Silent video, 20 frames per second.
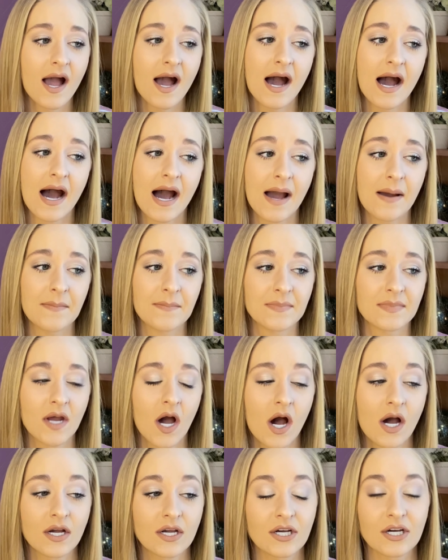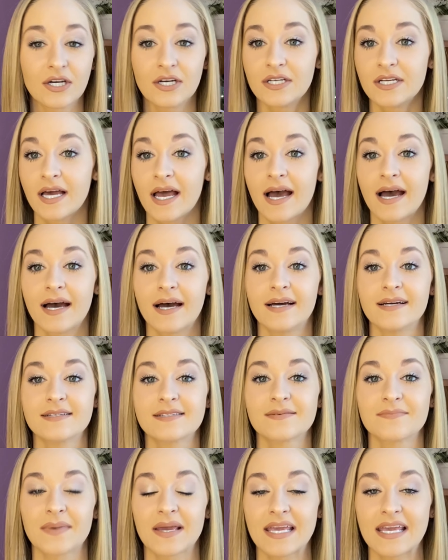I'm not good
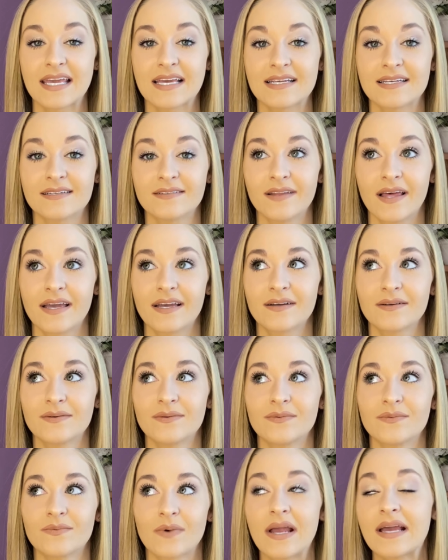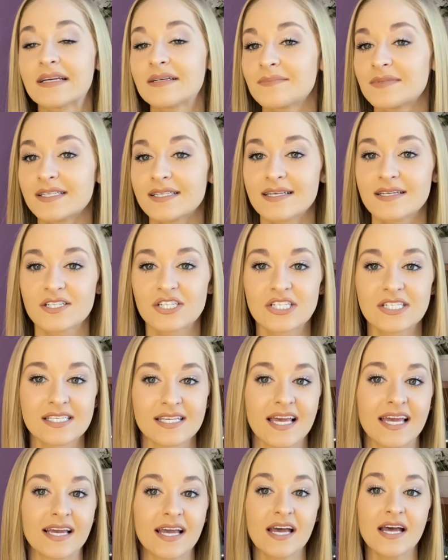at making like random decisions.
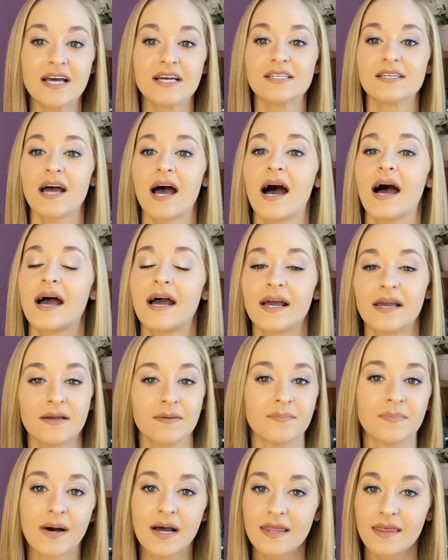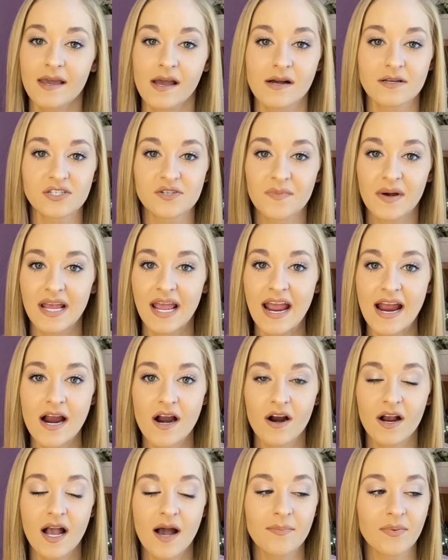Like I balayaged my
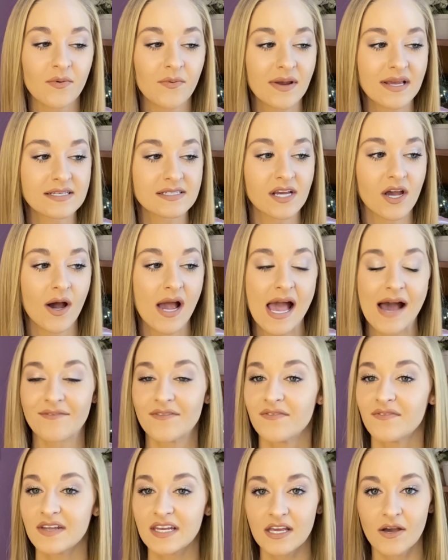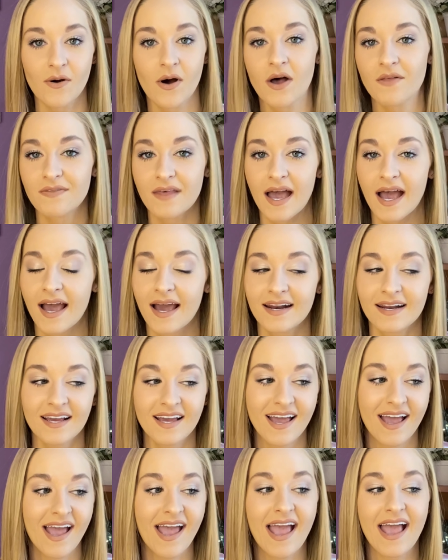hair a couple weeks ago. I have a video on that.
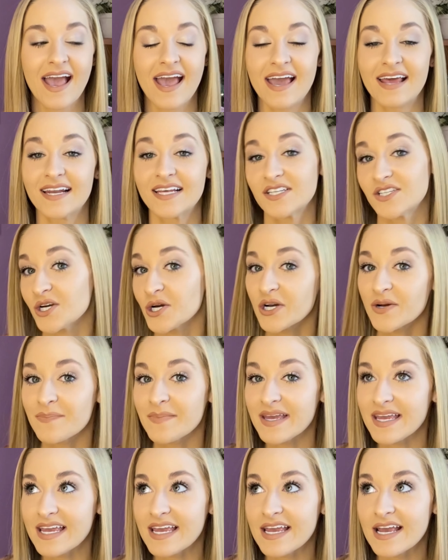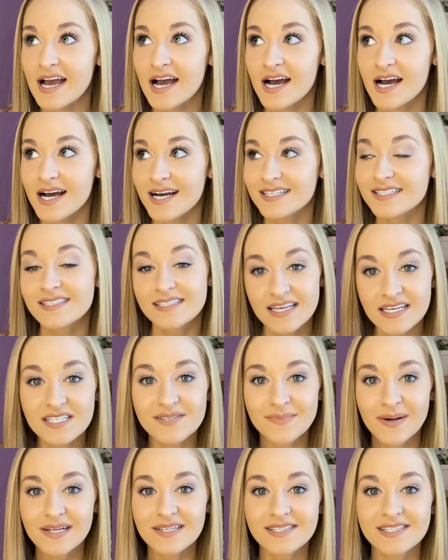And it took me uh,
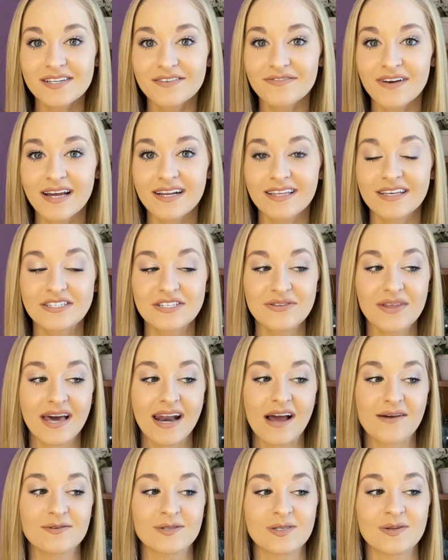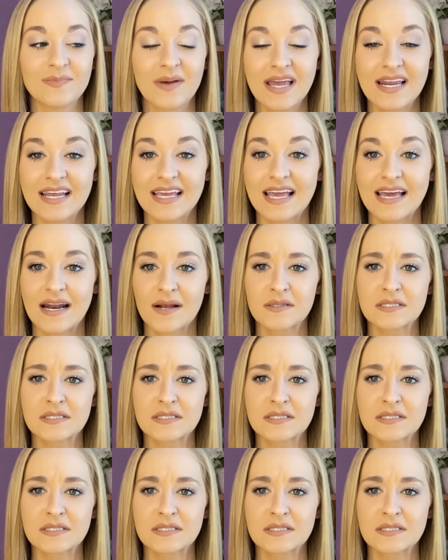six months to finally do that. I was debating it and I